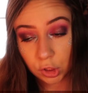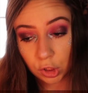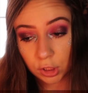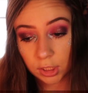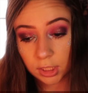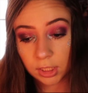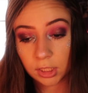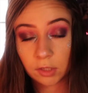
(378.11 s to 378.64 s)
the
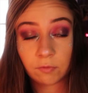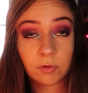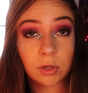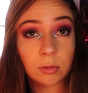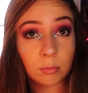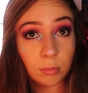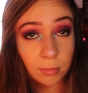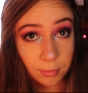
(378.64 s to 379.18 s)
look
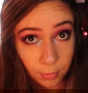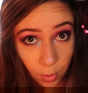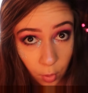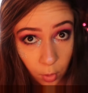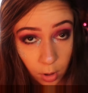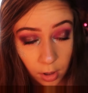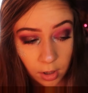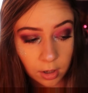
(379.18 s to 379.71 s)
even
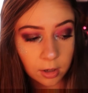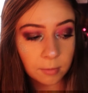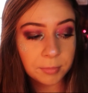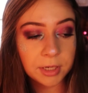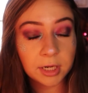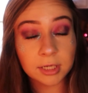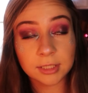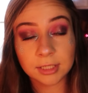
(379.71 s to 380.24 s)
more
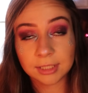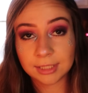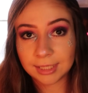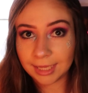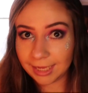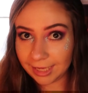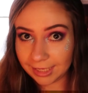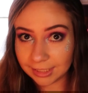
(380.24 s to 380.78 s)
because this
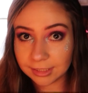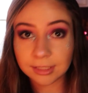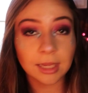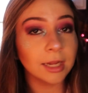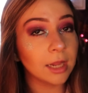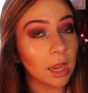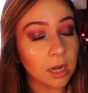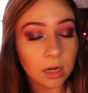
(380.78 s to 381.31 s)
is,
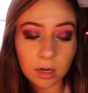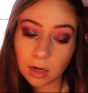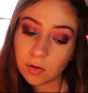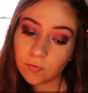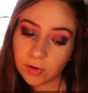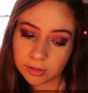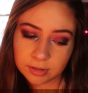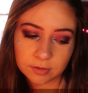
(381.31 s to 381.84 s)
again, a
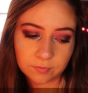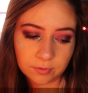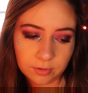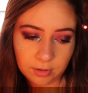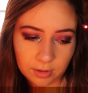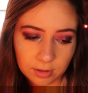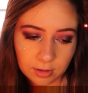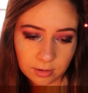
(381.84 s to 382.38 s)
festival
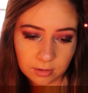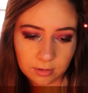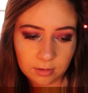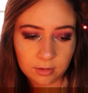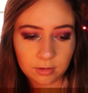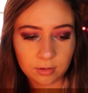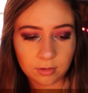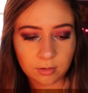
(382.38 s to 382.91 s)
look.
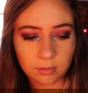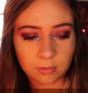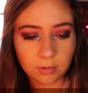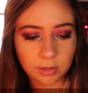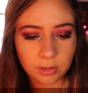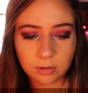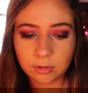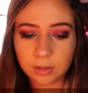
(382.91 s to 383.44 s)
Or
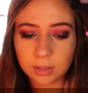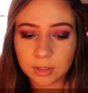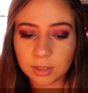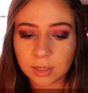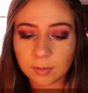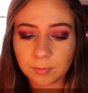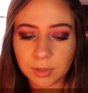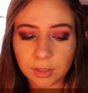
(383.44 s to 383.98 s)
you know what?
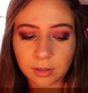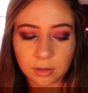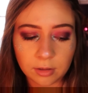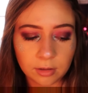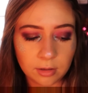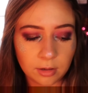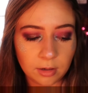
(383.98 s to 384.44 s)
It can be